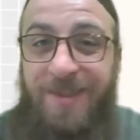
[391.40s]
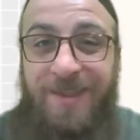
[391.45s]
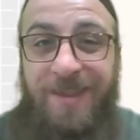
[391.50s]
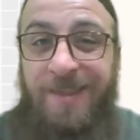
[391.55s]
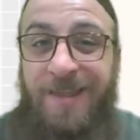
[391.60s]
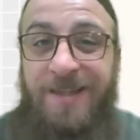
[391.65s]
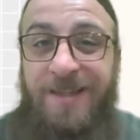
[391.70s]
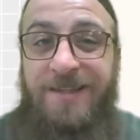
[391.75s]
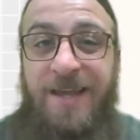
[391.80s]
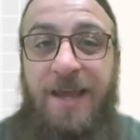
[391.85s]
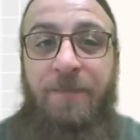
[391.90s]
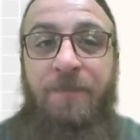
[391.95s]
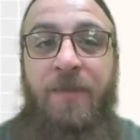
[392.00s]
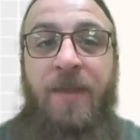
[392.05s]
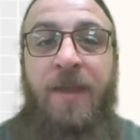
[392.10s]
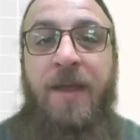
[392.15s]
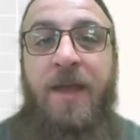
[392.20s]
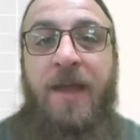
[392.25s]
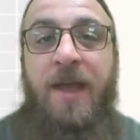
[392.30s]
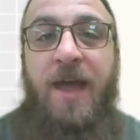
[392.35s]
that's it.
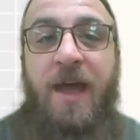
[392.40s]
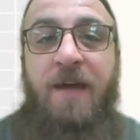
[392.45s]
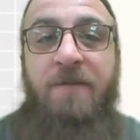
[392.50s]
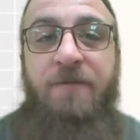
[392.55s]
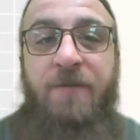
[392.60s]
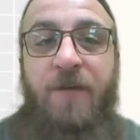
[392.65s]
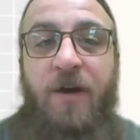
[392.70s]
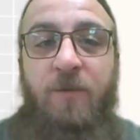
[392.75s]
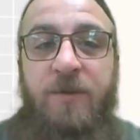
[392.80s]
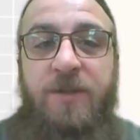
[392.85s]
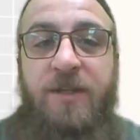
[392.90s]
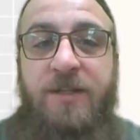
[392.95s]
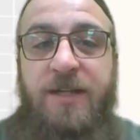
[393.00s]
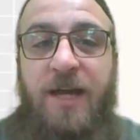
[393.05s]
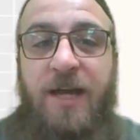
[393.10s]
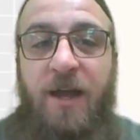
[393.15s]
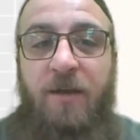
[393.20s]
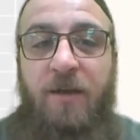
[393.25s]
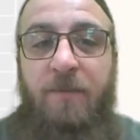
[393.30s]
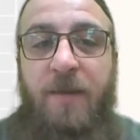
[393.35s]
Have fun with the
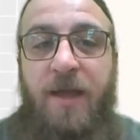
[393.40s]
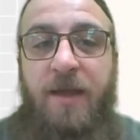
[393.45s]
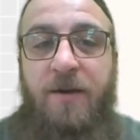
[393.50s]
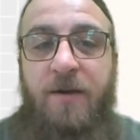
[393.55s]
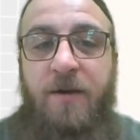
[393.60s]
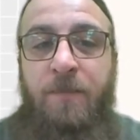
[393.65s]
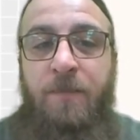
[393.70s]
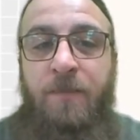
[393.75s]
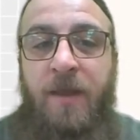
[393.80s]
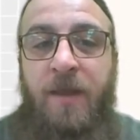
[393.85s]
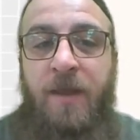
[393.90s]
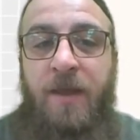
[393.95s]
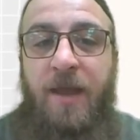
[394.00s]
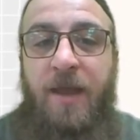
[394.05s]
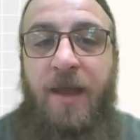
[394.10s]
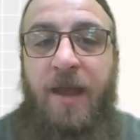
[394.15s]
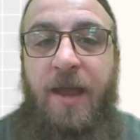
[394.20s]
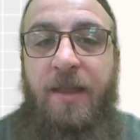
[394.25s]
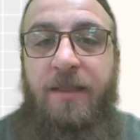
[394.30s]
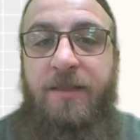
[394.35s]
tile maker,
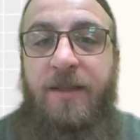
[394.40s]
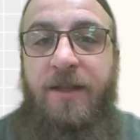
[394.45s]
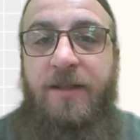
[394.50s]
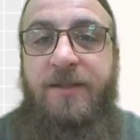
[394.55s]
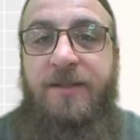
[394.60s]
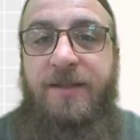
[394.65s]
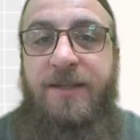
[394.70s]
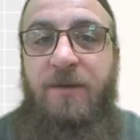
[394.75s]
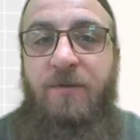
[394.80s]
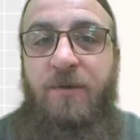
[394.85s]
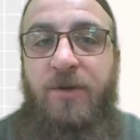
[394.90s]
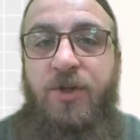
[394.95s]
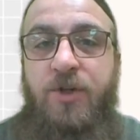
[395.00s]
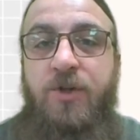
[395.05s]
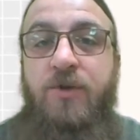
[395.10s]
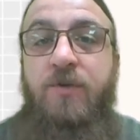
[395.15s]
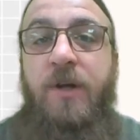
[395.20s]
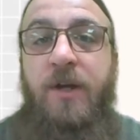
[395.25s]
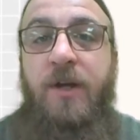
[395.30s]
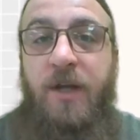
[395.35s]
and let's see what
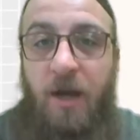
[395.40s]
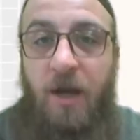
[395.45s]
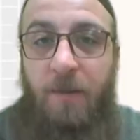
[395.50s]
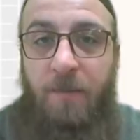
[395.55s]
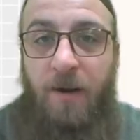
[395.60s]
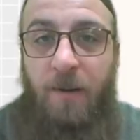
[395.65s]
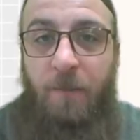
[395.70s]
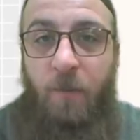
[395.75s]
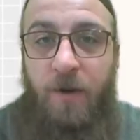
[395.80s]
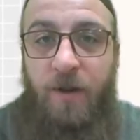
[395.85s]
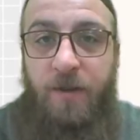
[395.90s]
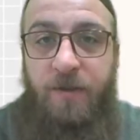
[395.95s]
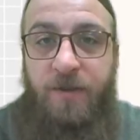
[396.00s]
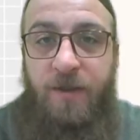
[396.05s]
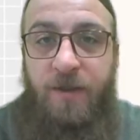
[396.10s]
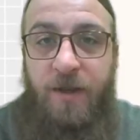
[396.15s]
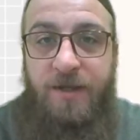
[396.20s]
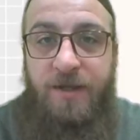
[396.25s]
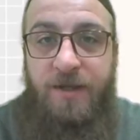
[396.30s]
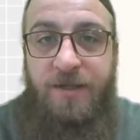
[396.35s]
you can come up
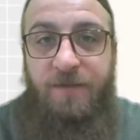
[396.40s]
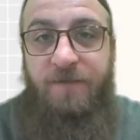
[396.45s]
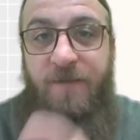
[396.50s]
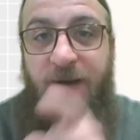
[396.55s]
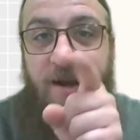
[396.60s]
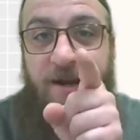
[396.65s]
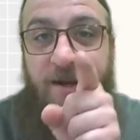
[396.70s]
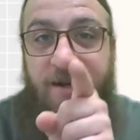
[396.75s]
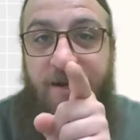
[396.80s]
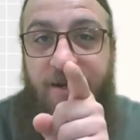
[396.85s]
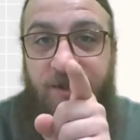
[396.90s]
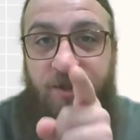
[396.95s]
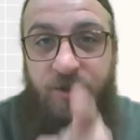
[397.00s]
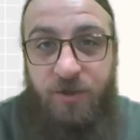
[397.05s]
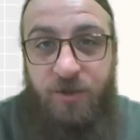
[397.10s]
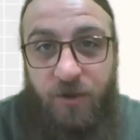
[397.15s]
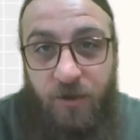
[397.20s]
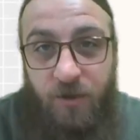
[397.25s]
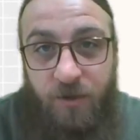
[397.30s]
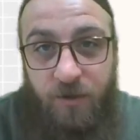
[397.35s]
with dividing a
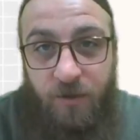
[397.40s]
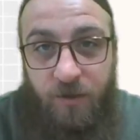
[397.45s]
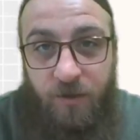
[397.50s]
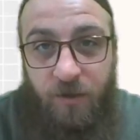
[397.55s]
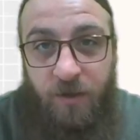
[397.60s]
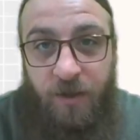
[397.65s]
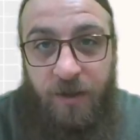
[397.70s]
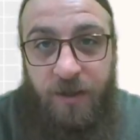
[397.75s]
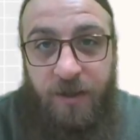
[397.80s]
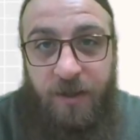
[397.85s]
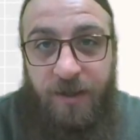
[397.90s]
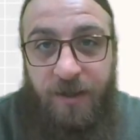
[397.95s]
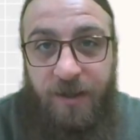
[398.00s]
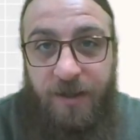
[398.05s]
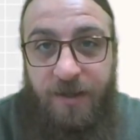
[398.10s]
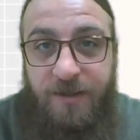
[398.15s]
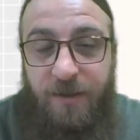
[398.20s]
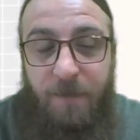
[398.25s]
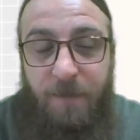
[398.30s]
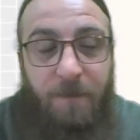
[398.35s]
circle
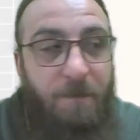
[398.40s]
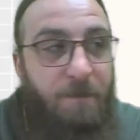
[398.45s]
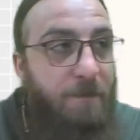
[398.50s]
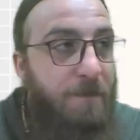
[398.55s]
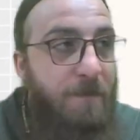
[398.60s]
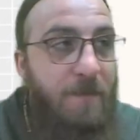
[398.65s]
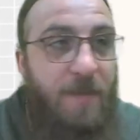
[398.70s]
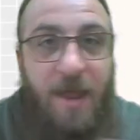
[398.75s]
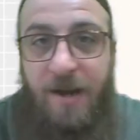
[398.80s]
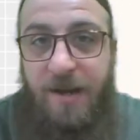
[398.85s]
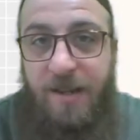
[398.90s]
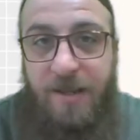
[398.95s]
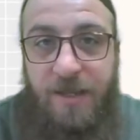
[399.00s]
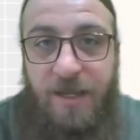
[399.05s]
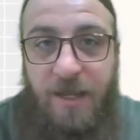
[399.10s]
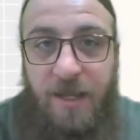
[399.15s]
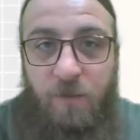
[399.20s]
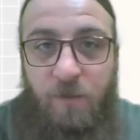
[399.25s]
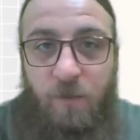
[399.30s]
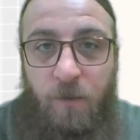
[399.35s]
into many
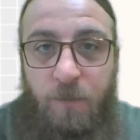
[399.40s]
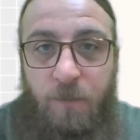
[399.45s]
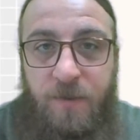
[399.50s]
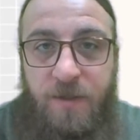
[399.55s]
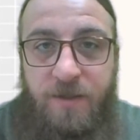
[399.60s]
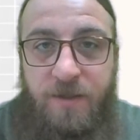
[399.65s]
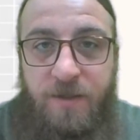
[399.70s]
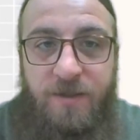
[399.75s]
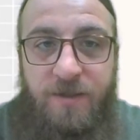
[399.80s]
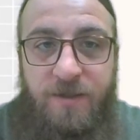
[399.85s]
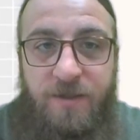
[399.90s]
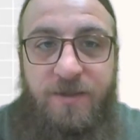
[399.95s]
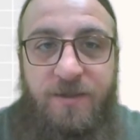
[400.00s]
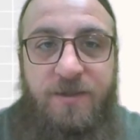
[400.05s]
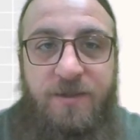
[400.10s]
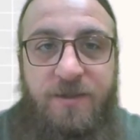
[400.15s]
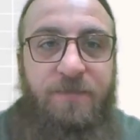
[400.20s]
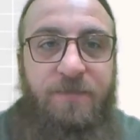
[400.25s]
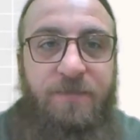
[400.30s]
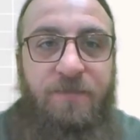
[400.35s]
equal
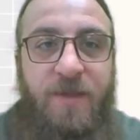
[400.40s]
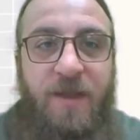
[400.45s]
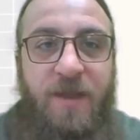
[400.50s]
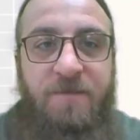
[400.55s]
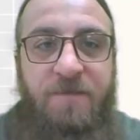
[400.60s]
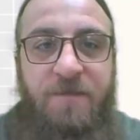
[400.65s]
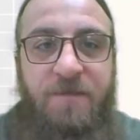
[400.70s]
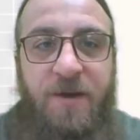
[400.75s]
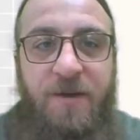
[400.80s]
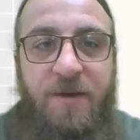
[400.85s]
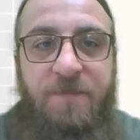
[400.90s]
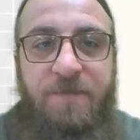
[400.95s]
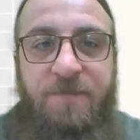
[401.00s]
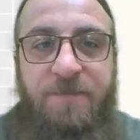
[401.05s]
pieces. Have fun.